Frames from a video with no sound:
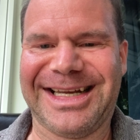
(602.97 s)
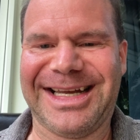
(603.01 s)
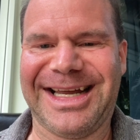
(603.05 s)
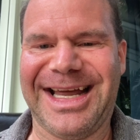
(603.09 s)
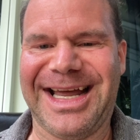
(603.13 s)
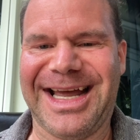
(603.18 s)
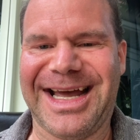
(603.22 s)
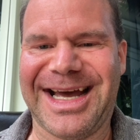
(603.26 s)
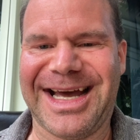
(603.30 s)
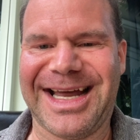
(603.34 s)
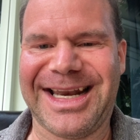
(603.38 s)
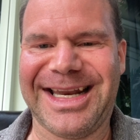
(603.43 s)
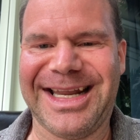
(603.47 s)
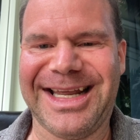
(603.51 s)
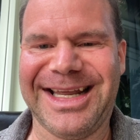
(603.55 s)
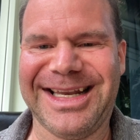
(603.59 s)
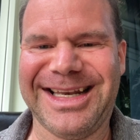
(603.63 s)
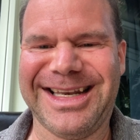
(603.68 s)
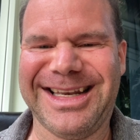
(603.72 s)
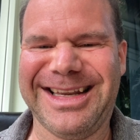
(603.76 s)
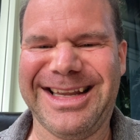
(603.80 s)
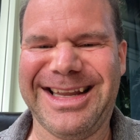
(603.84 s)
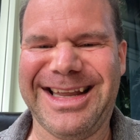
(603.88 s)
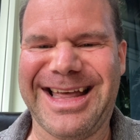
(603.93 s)
and it,
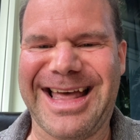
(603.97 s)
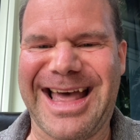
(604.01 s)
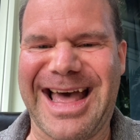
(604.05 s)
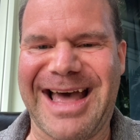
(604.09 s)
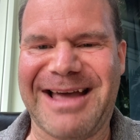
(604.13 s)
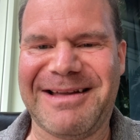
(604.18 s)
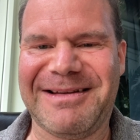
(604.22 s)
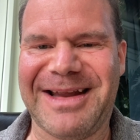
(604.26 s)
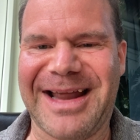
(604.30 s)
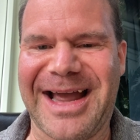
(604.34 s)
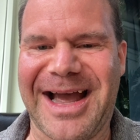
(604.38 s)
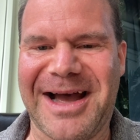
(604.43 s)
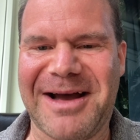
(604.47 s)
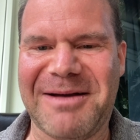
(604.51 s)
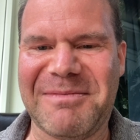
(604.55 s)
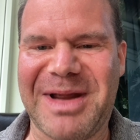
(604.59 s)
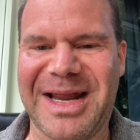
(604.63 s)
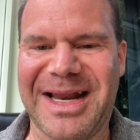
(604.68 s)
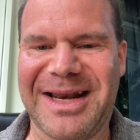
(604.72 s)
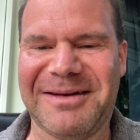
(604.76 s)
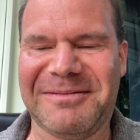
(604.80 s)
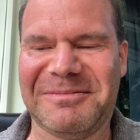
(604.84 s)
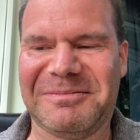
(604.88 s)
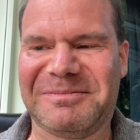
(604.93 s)
yeah i
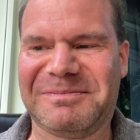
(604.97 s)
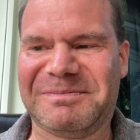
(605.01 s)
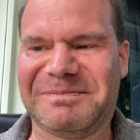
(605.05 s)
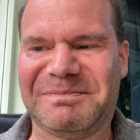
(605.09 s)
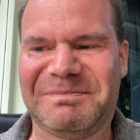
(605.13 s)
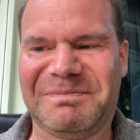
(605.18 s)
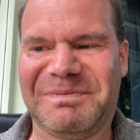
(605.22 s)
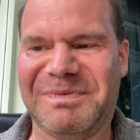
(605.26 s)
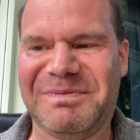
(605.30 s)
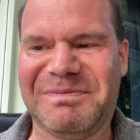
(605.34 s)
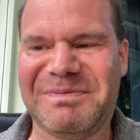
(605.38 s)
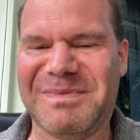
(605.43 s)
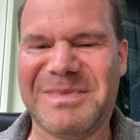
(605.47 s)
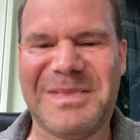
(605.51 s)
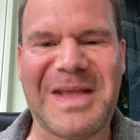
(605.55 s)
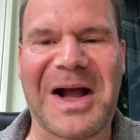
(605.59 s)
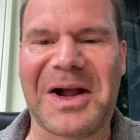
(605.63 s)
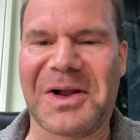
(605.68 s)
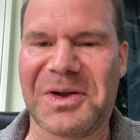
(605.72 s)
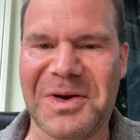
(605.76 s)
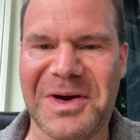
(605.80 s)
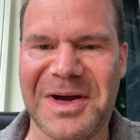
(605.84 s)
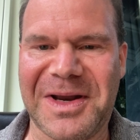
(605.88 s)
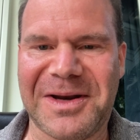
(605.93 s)
mean
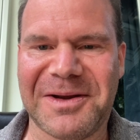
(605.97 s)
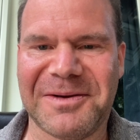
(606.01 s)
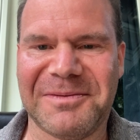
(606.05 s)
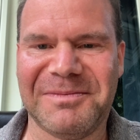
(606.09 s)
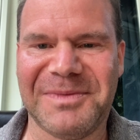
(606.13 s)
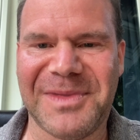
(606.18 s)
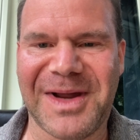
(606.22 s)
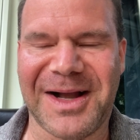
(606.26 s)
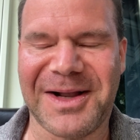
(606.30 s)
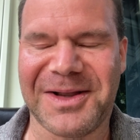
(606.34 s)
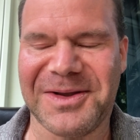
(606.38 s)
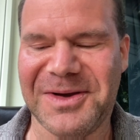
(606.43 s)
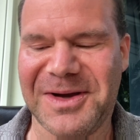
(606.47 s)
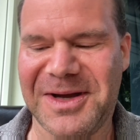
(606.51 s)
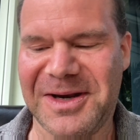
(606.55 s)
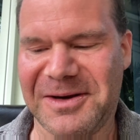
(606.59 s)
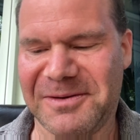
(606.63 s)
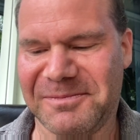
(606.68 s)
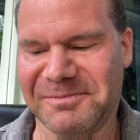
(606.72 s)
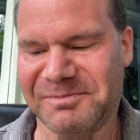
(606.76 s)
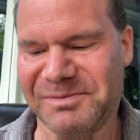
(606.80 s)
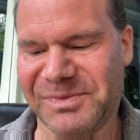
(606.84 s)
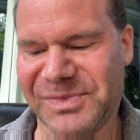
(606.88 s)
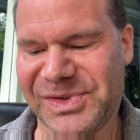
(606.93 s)
not good not good
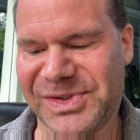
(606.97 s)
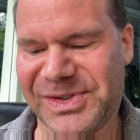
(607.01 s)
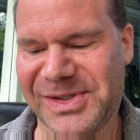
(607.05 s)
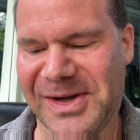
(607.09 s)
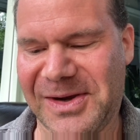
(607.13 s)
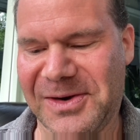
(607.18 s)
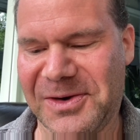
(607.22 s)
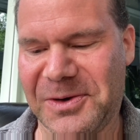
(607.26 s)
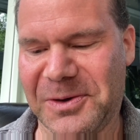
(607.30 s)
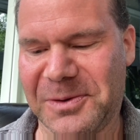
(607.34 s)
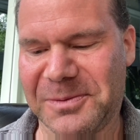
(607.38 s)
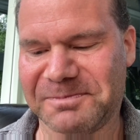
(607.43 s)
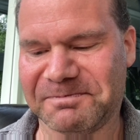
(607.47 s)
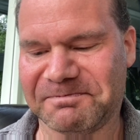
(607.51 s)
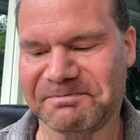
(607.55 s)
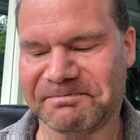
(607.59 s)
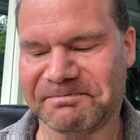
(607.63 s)
so